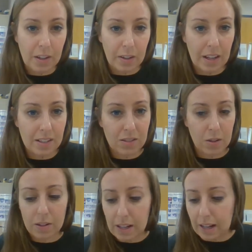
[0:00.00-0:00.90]
Okay,
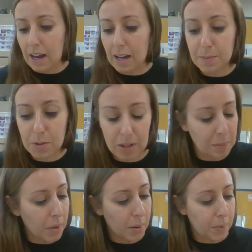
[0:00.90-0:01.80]
so like I'm using
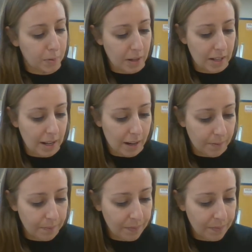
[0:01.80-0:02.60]
purple right now.